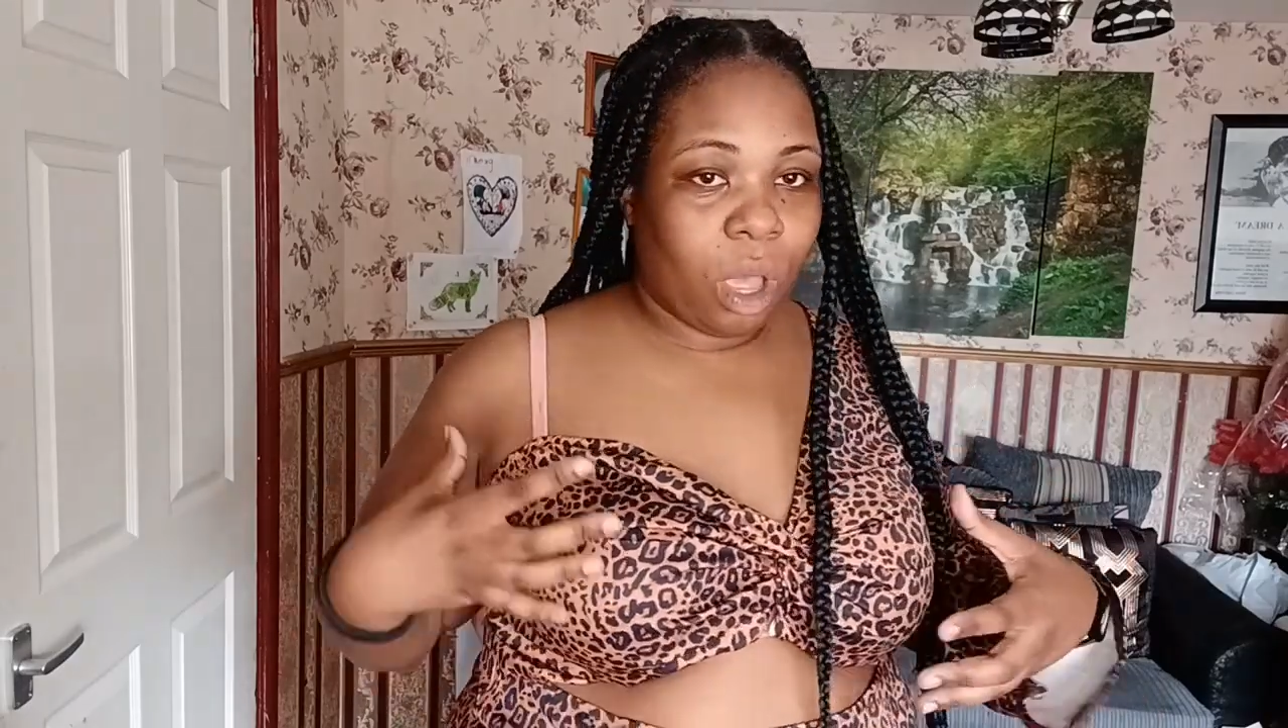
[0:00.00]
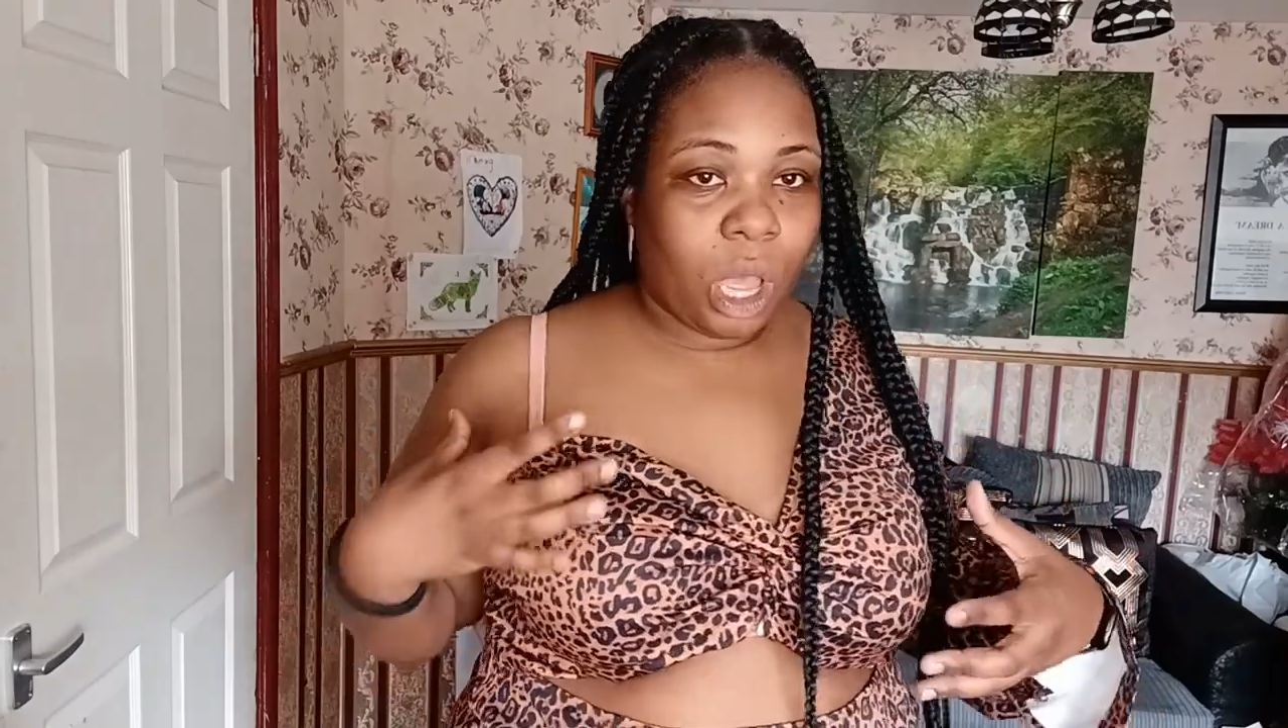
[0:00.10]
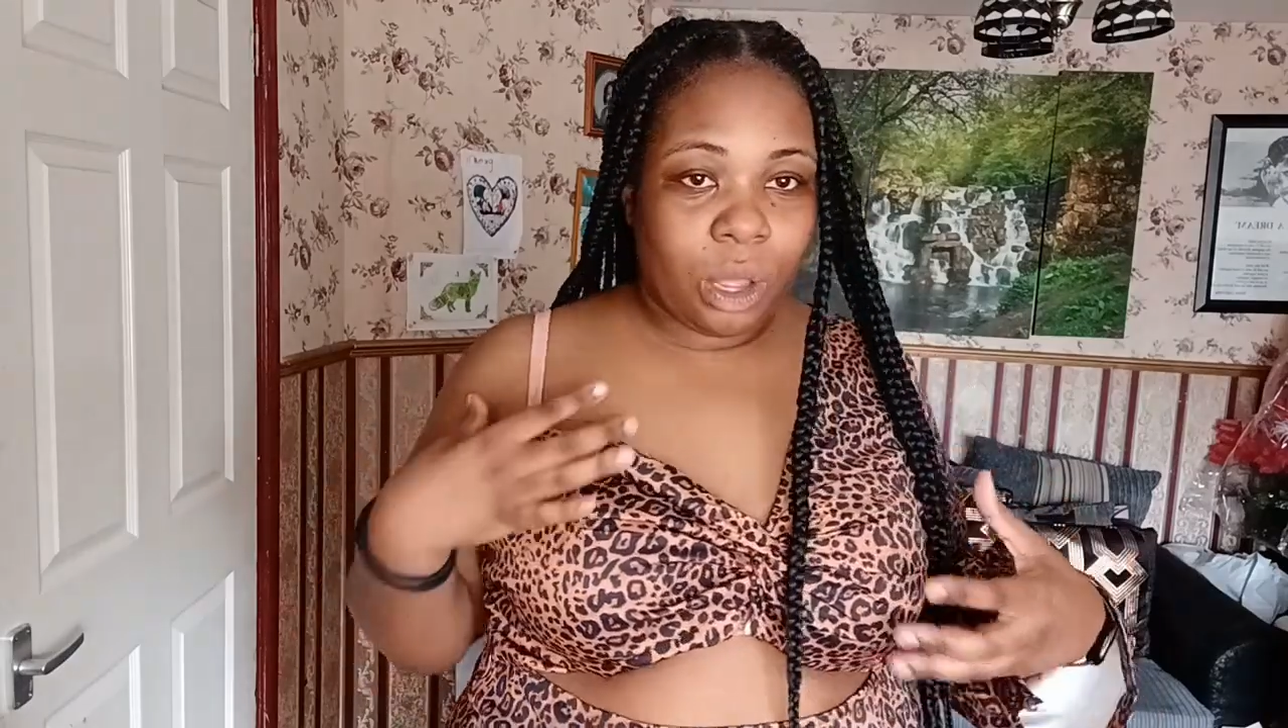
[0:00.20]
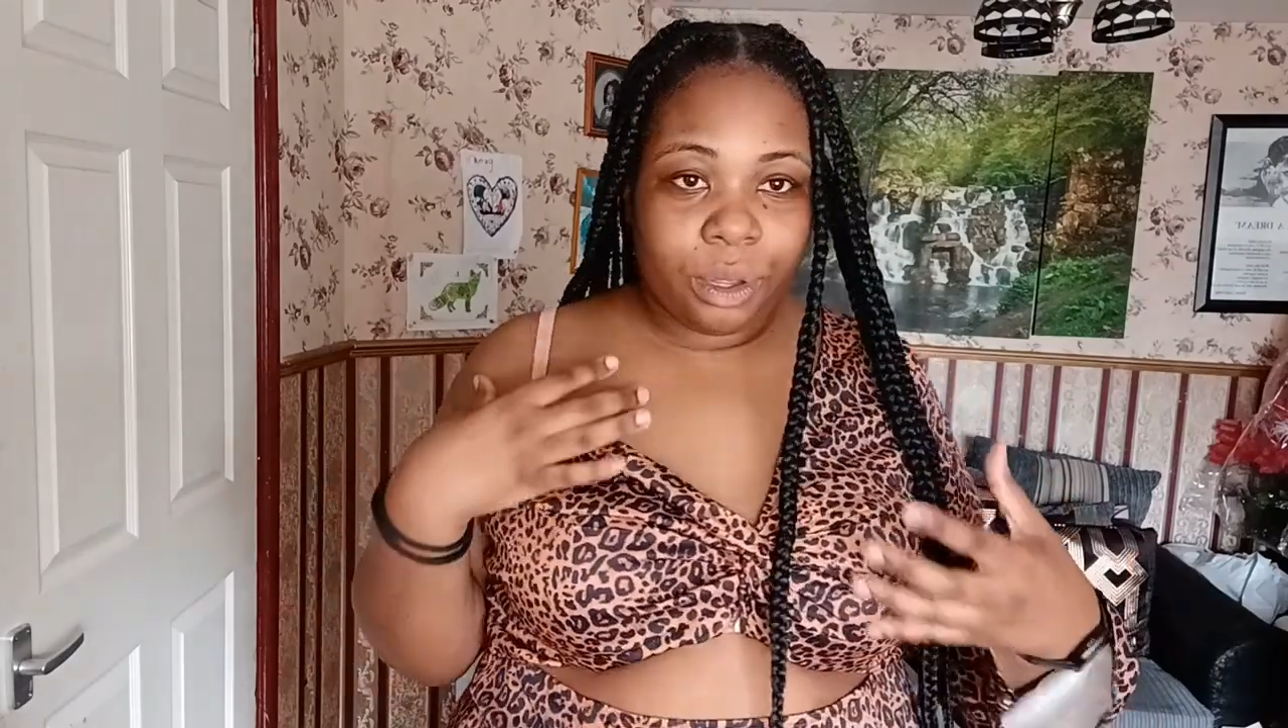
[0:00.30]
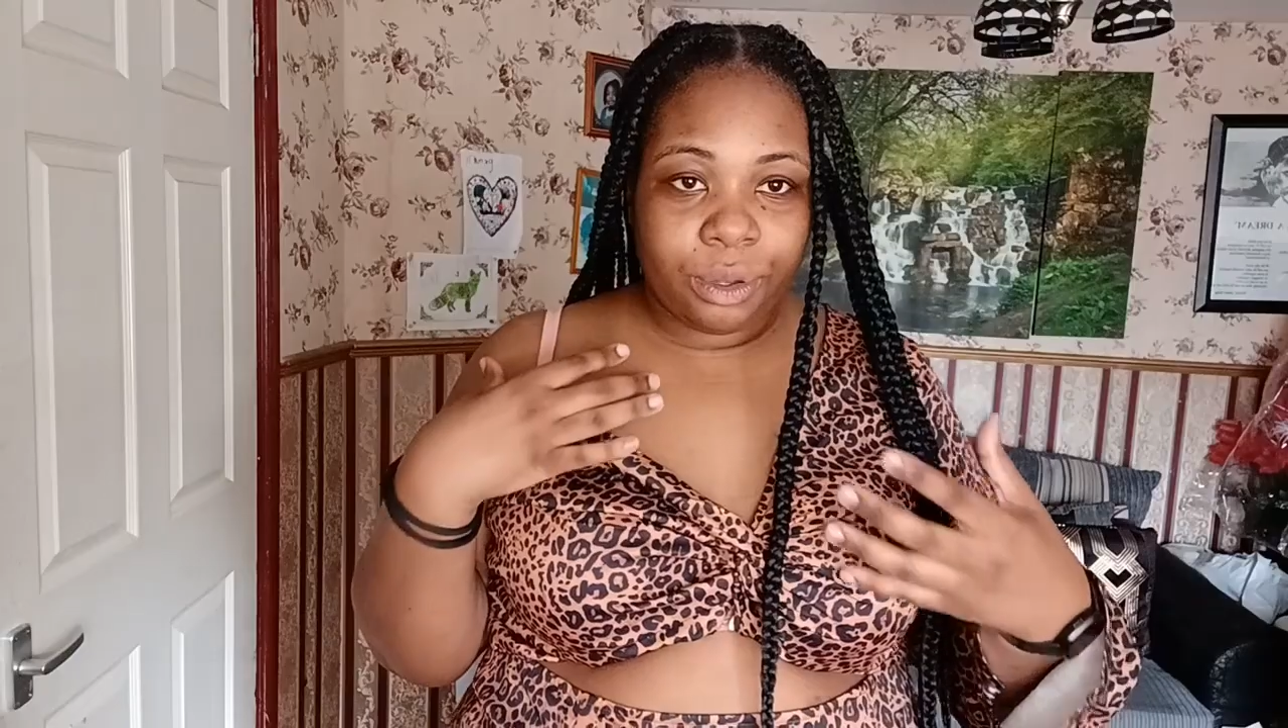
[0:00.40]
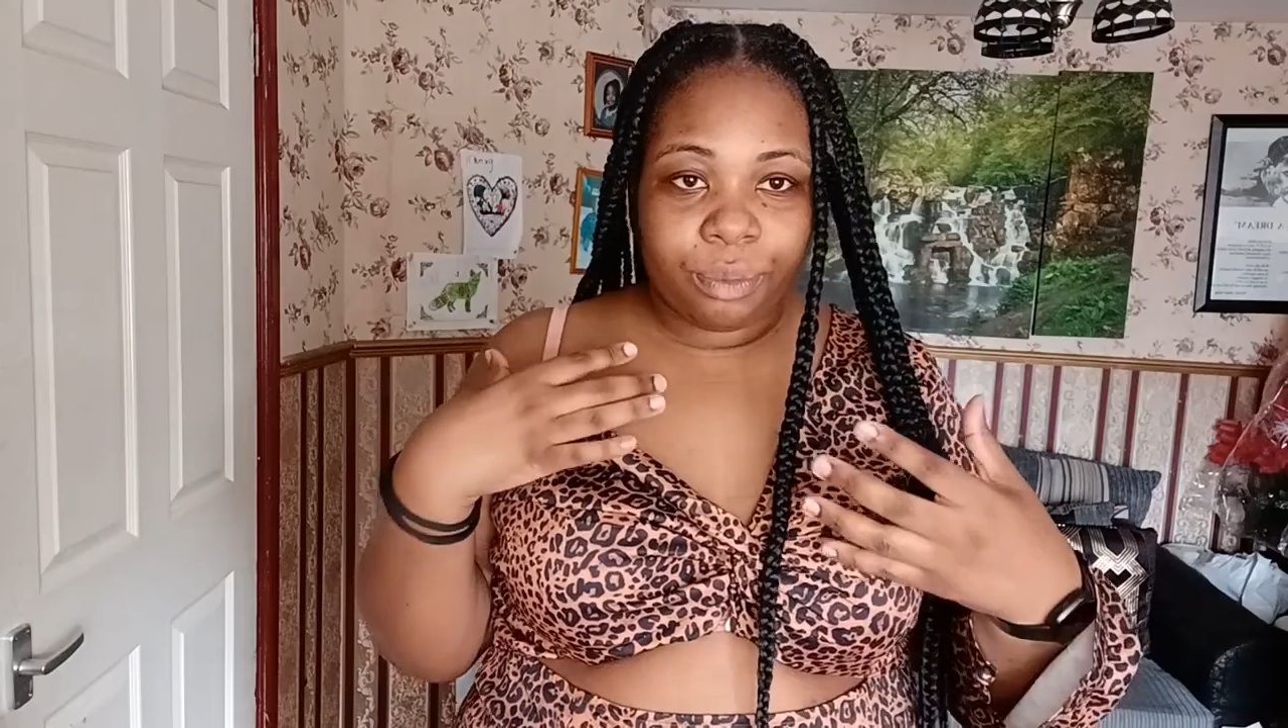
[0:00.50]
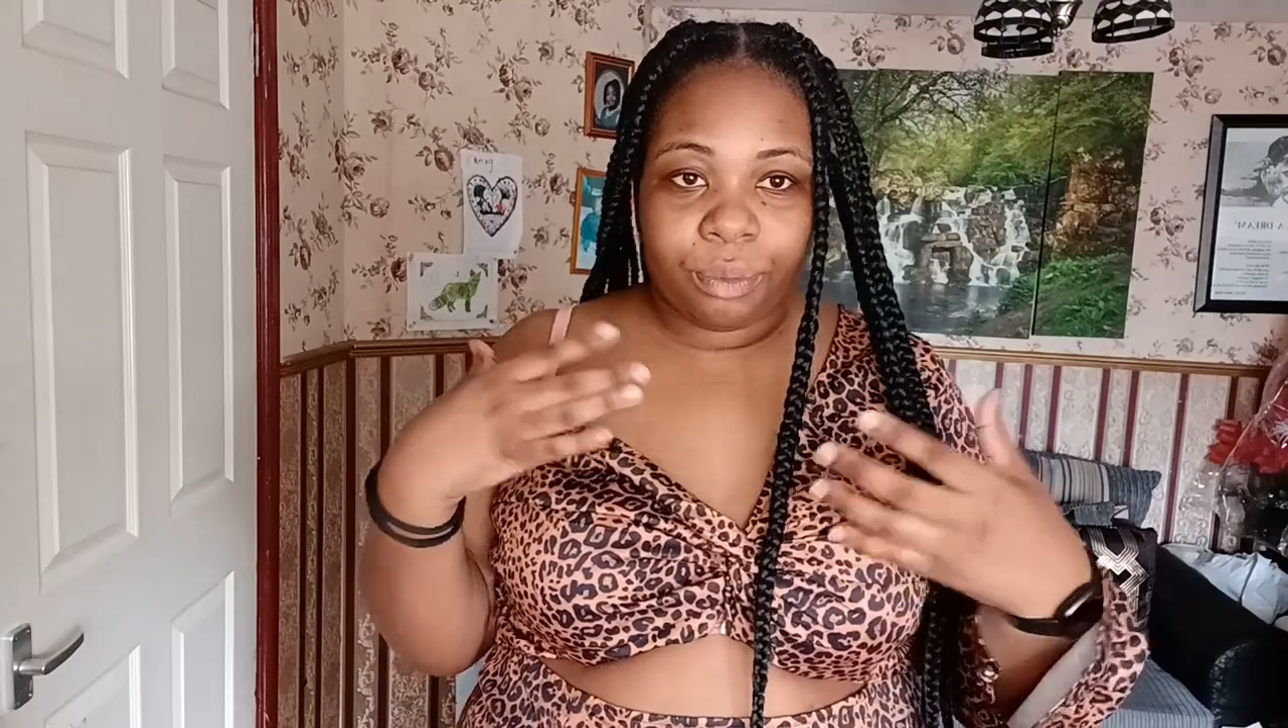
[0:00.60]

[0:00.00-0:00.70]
I